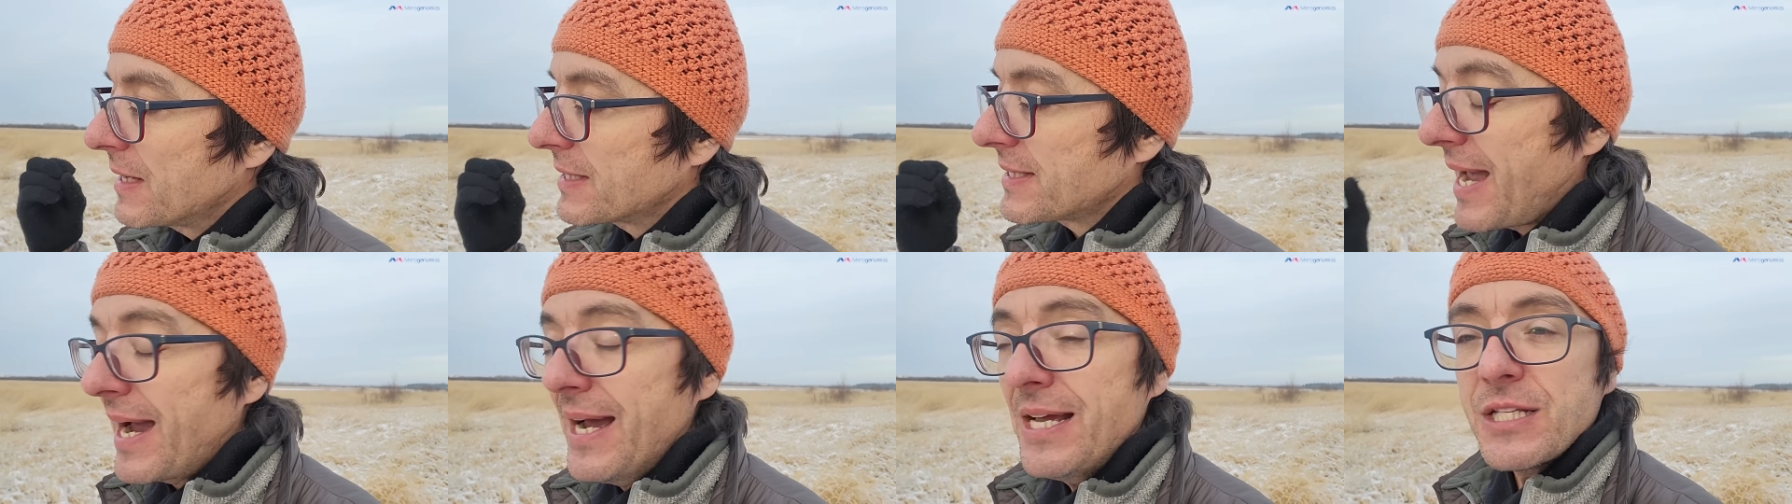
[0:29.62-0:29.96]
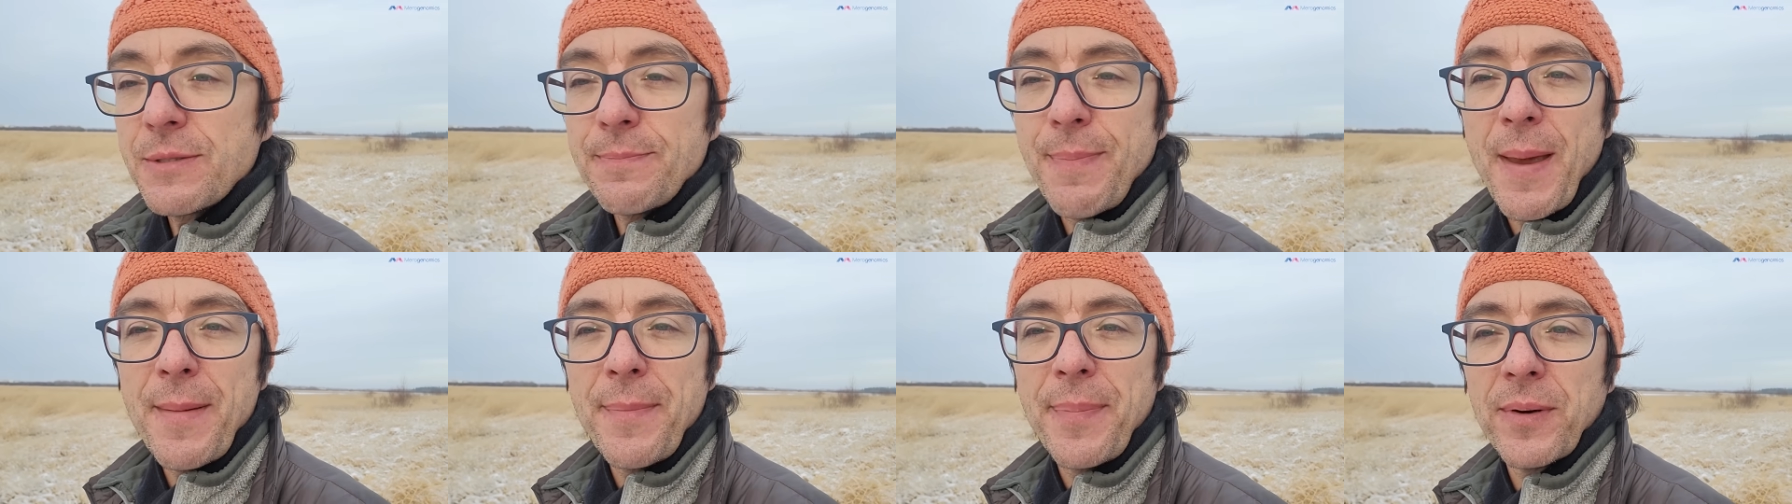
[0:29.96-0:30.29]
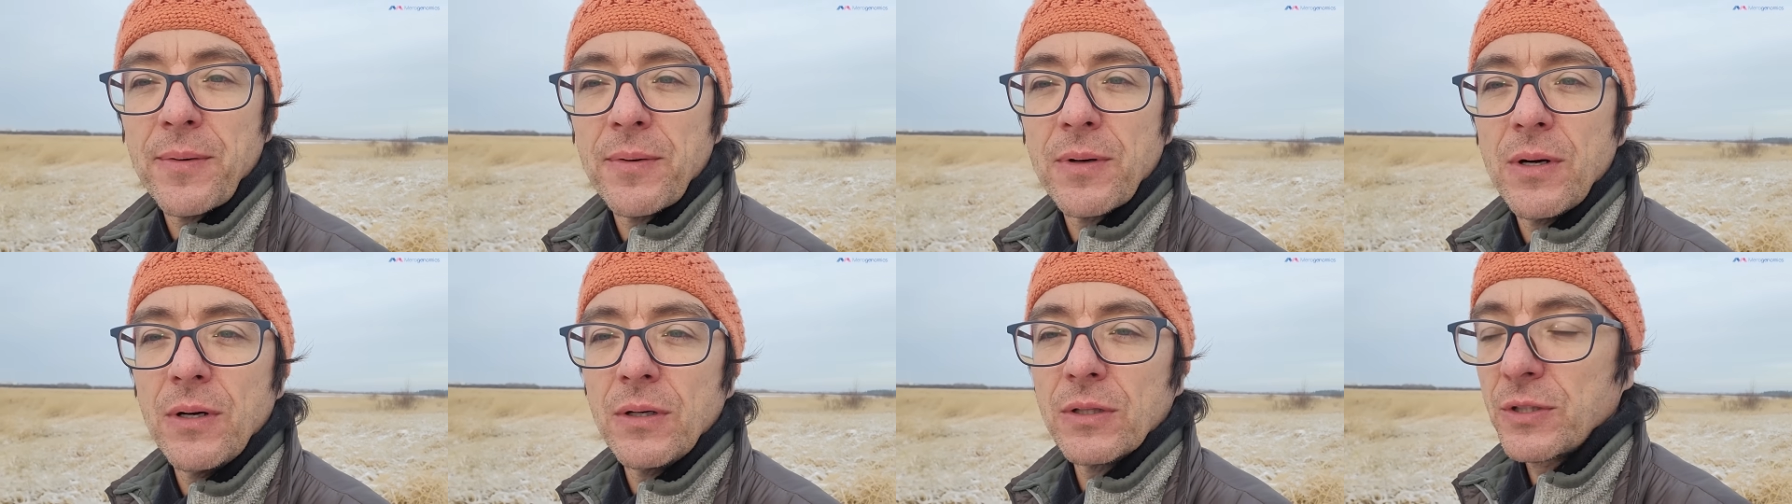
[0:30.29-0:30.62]
science
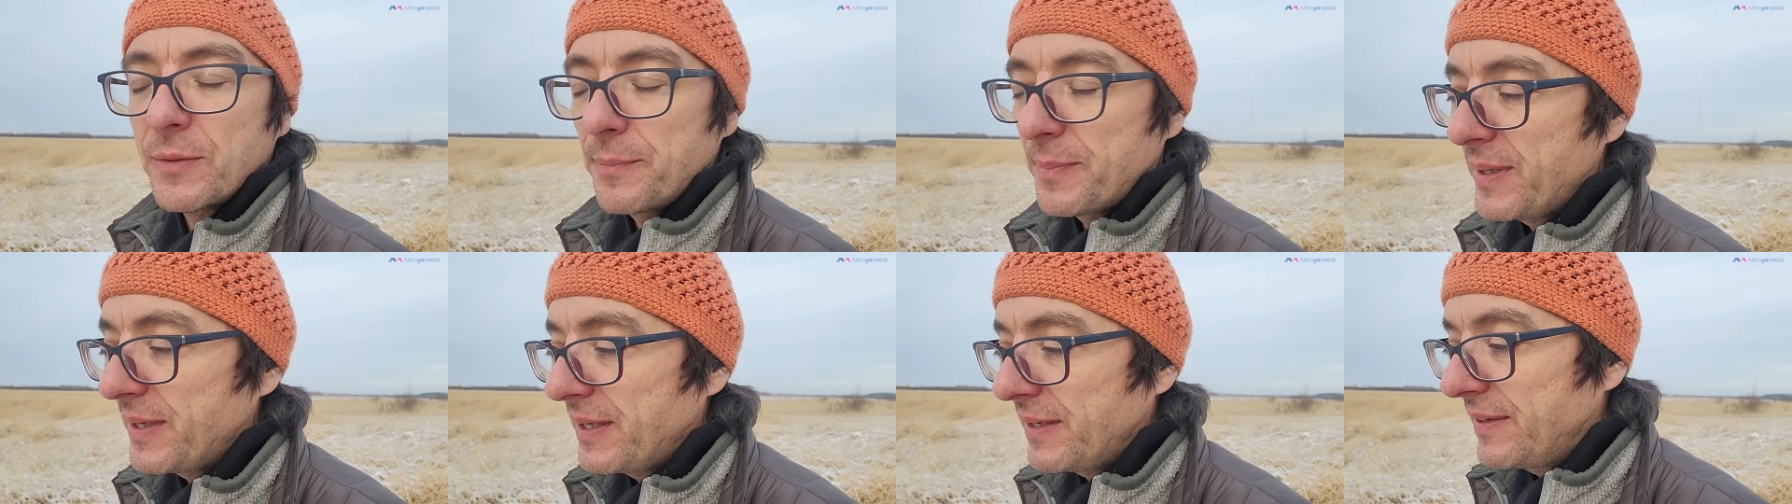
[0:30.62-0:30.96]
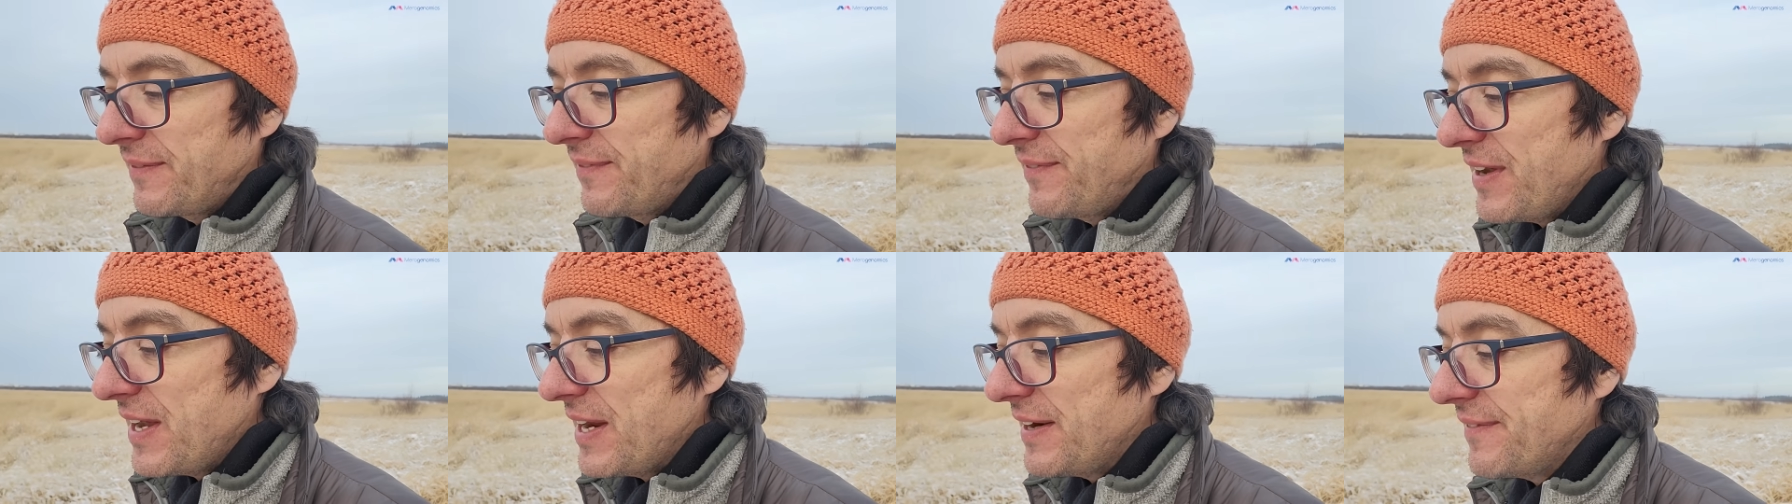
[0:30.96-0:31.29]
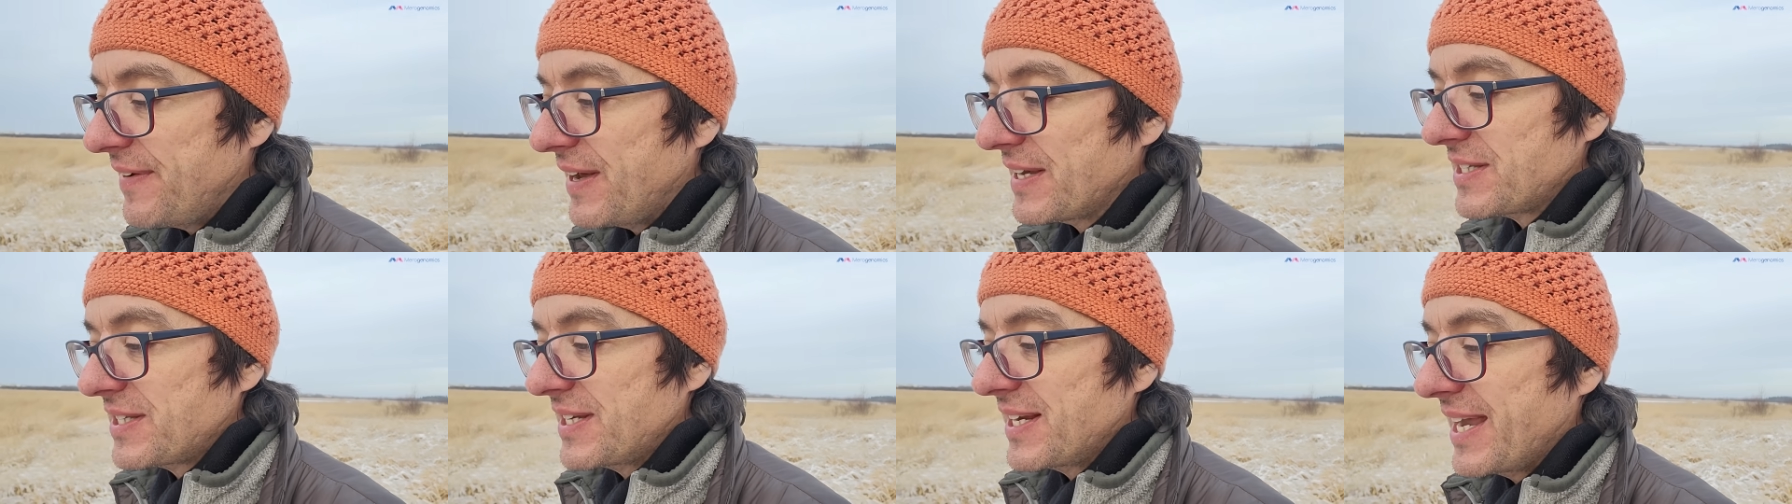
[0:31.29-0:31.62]
paper we're going to be
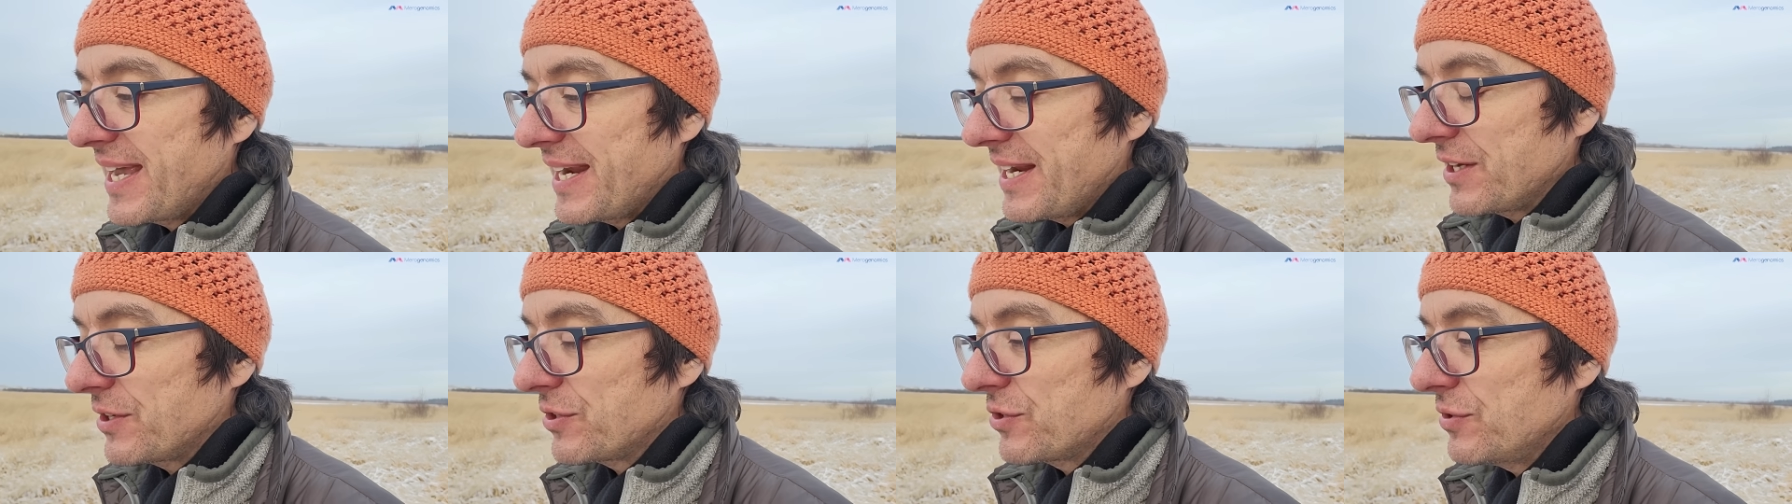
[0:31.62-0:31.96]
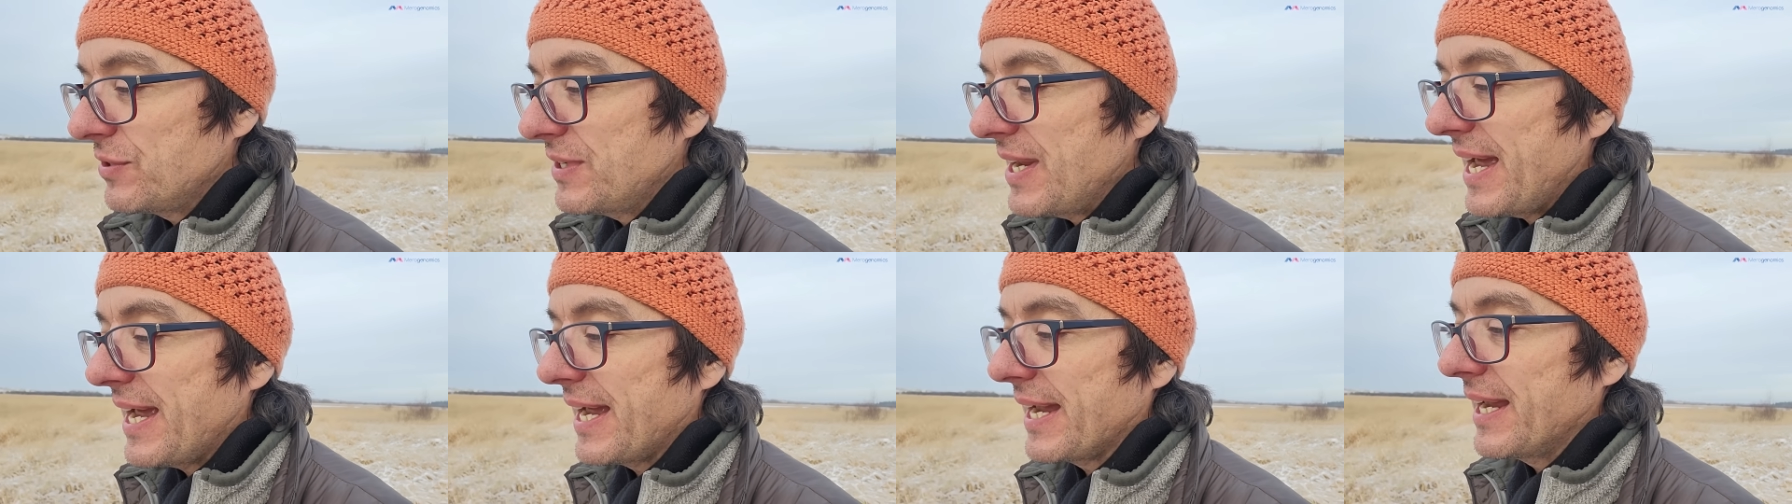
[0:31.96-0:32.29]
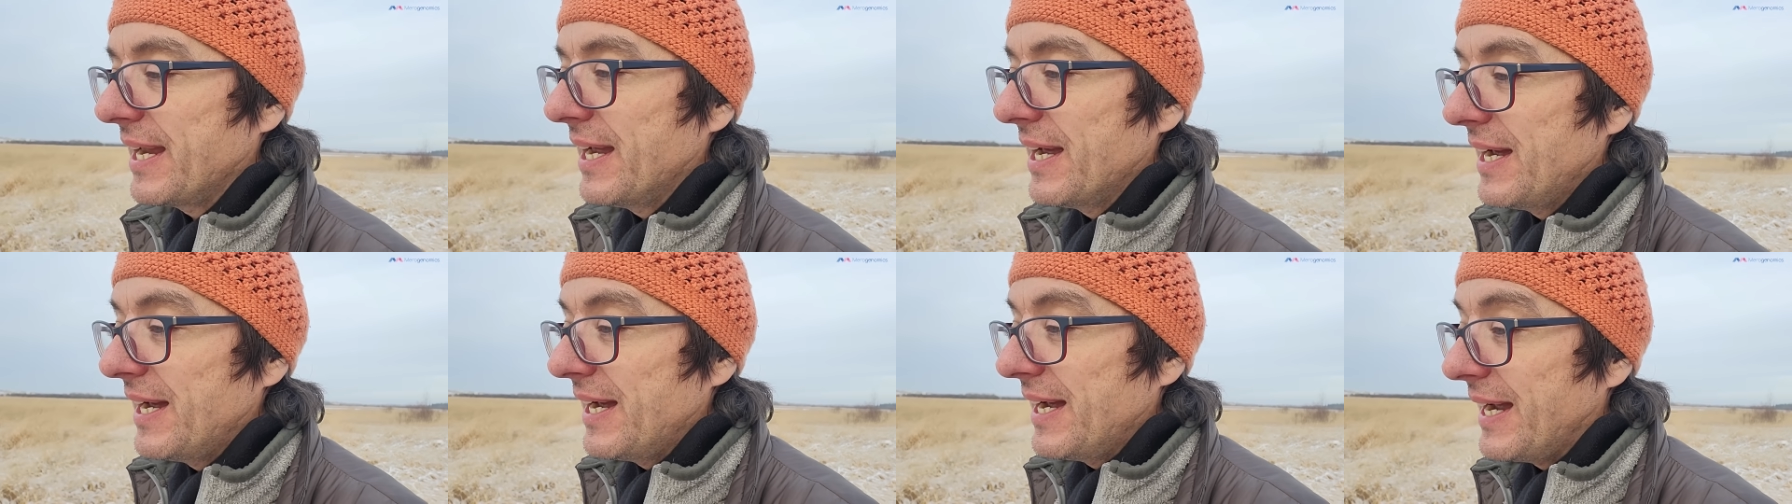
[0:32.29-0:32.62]
investigating today,